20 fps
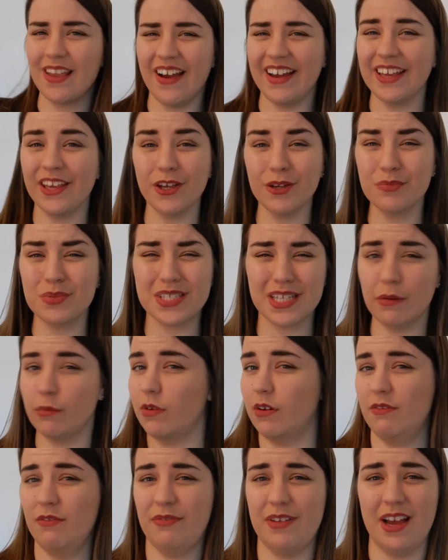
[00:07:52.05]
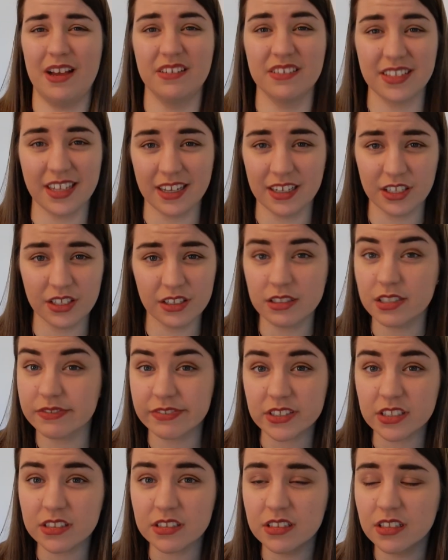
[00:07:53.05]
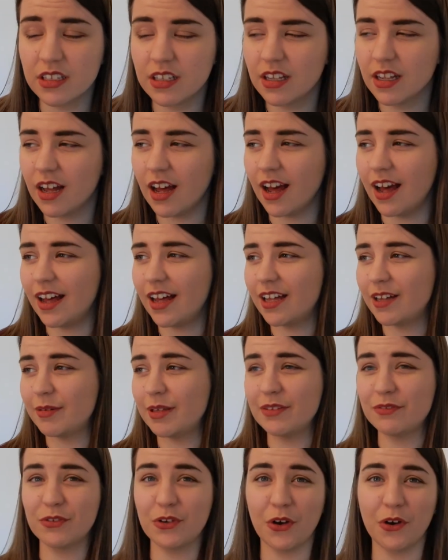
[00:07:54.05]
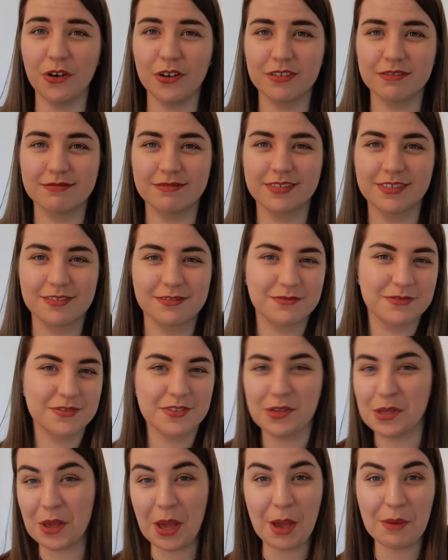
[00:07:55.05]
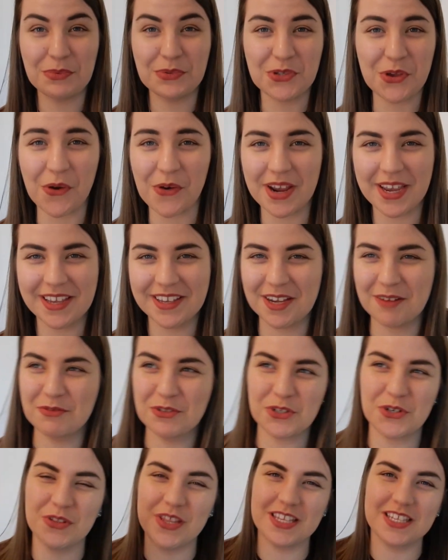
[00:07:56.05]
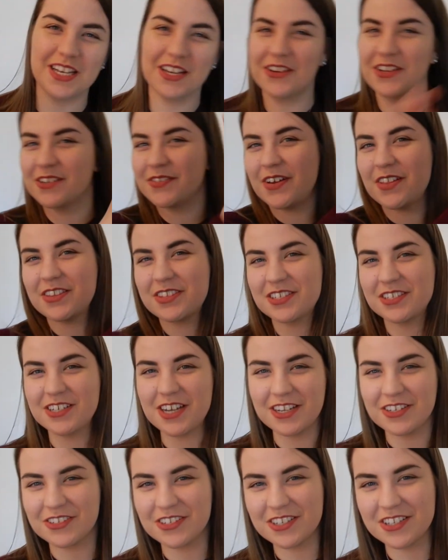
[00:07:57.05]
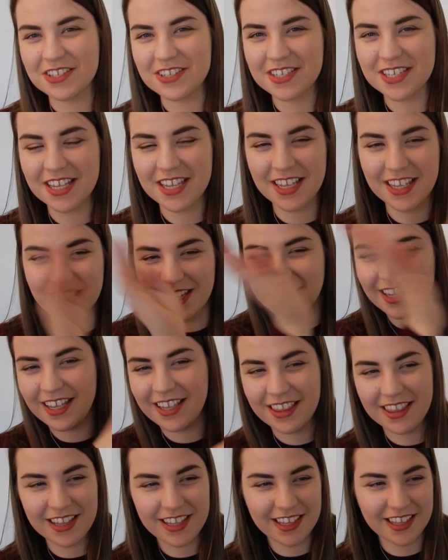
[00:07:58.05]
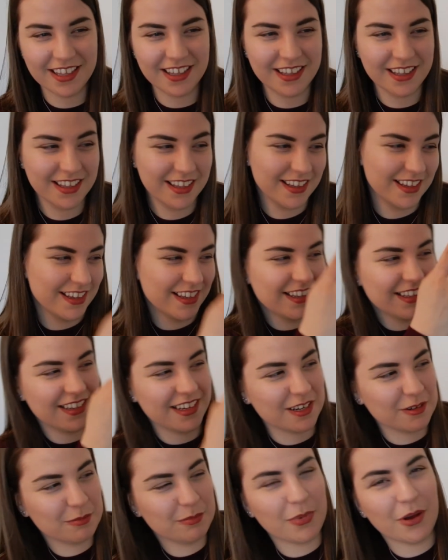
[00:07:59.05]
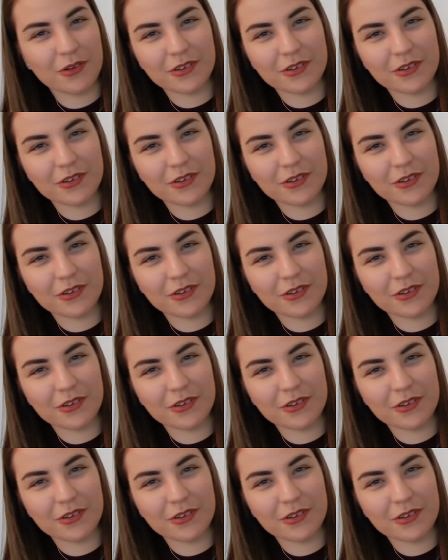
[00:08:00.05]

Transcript: I hope someone found that useful. If not, I'm sorry. I'm sure there's a load of other suggestions in the little